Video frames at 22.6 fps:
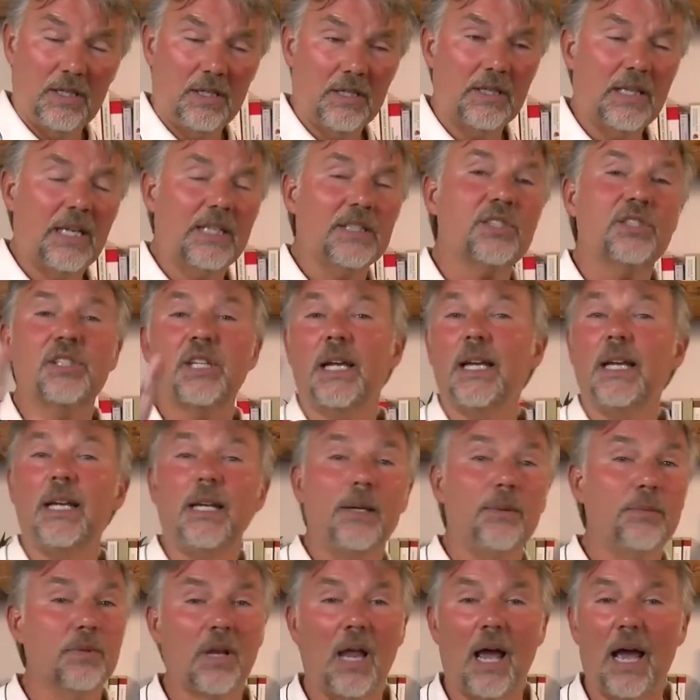that
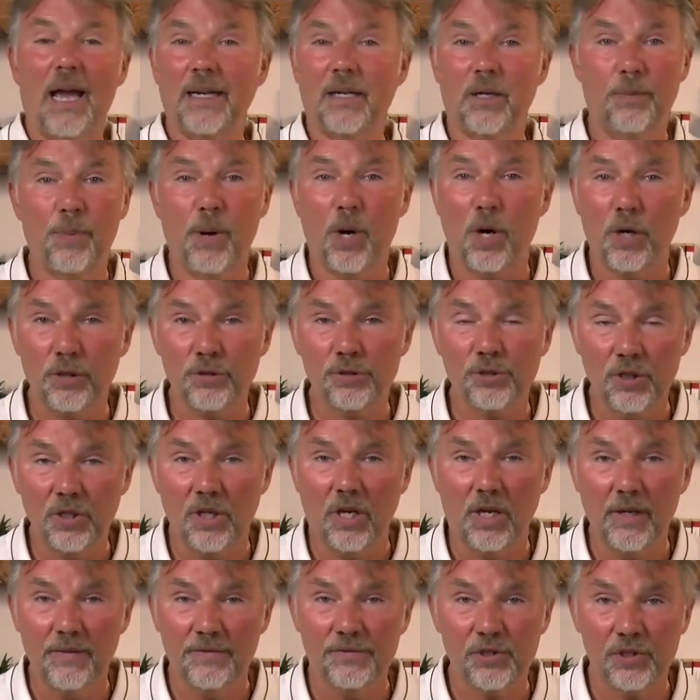seemed like a person
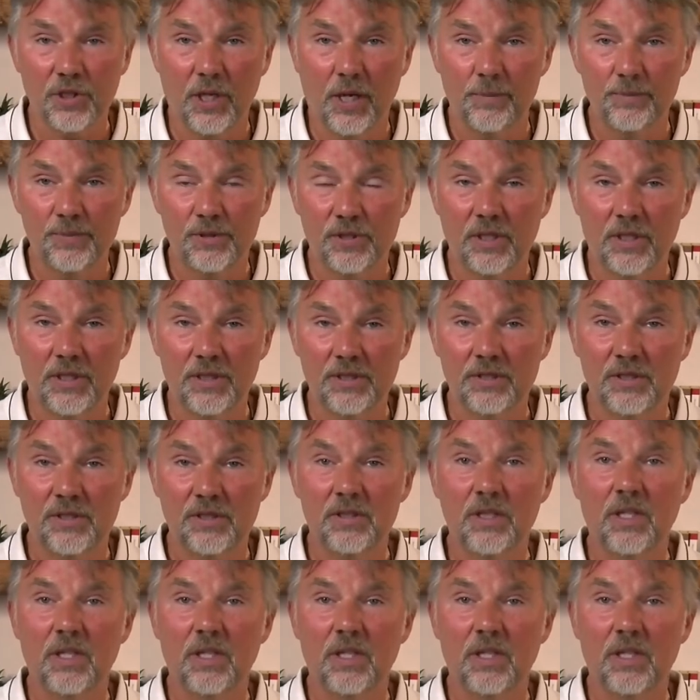of substance